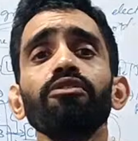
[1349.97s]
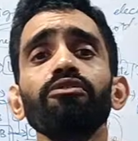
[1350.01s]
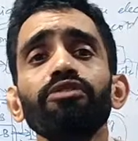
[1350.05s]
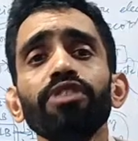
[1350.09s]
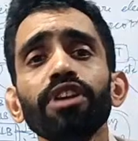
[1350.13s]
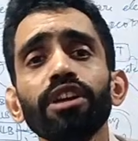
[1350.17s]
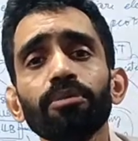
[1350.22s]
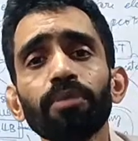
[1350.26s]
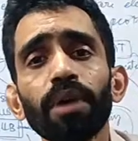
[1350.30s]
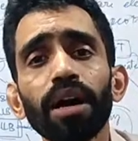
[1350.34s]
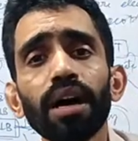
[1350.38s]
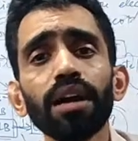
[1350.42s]

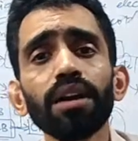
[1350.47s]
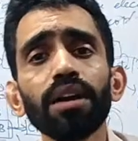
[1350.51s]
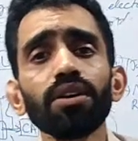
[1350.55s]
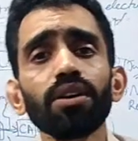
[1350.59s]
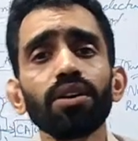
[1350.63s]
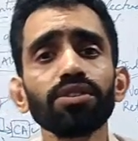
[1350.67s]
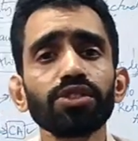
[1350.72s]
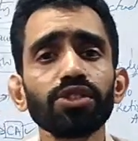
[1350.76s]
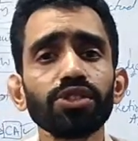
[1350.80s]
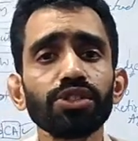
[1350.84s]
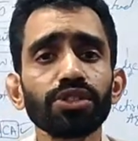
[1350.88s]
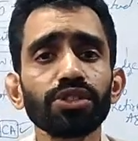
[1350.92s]
Weimar
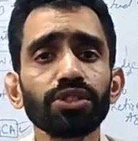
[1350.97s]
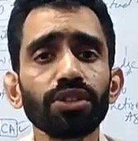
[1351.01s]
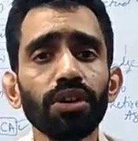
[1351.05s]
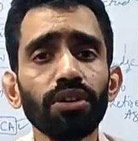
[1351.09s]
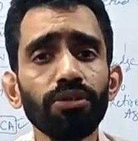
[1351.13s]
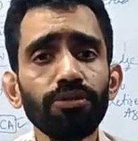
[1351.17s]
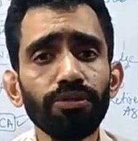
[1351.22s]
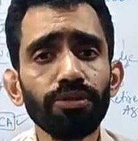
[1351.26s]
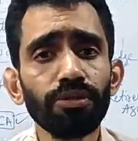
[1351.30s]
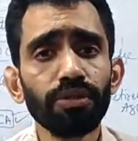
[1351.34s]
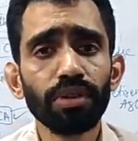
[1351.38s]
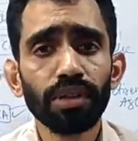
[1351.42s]
Constitution
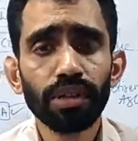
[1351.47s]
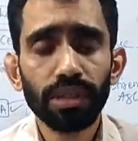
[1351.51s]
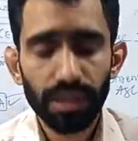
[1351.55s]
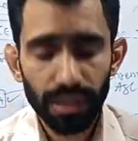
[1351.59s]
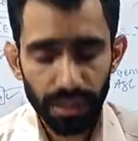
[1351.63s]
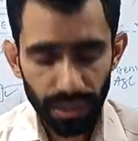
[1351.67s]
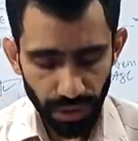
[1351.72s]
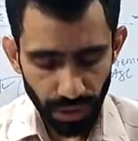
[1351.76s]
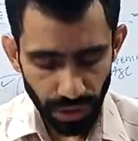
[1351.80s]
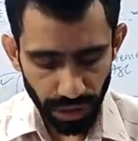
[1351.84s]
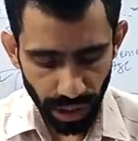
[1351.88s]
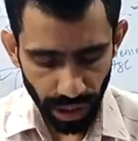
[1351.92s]
of
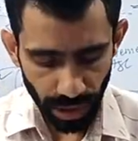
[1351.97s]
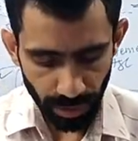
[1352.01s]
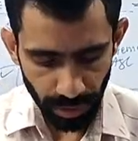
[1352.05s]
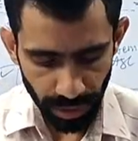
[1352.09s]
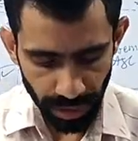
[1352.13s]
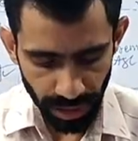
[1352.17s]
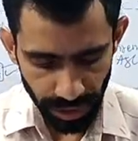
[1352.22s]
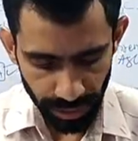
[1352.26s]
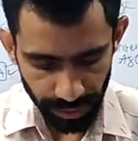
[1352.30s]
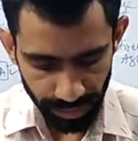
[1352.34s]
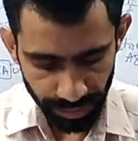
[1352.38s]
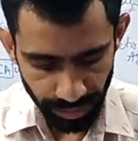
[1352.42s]

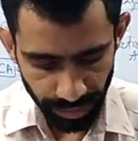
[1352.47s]
Germany.